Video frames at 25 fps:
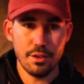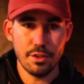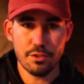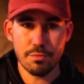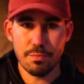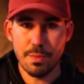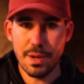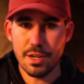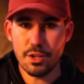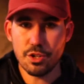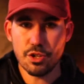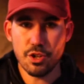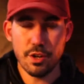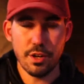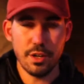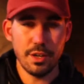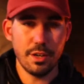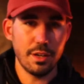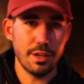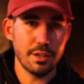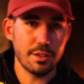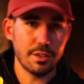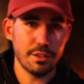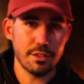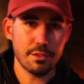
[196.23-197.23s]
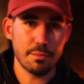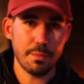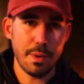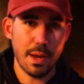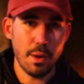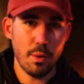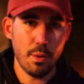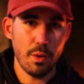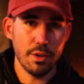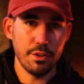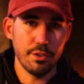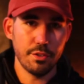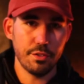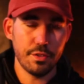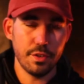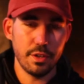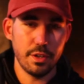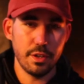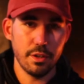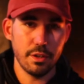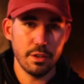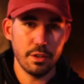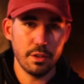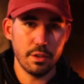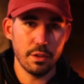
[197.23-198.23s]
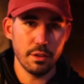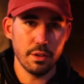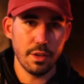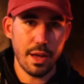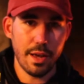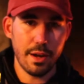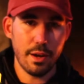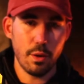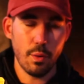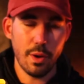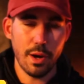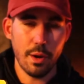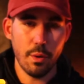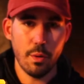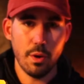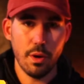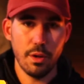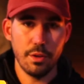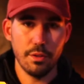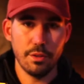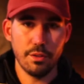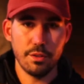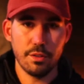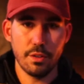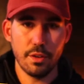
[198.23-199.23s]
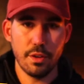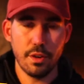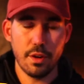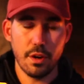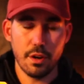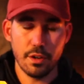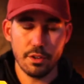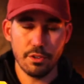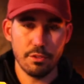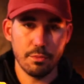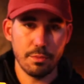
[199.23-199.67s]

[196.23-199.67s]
just make sure you get the Spey ones for your lighter weight ones, or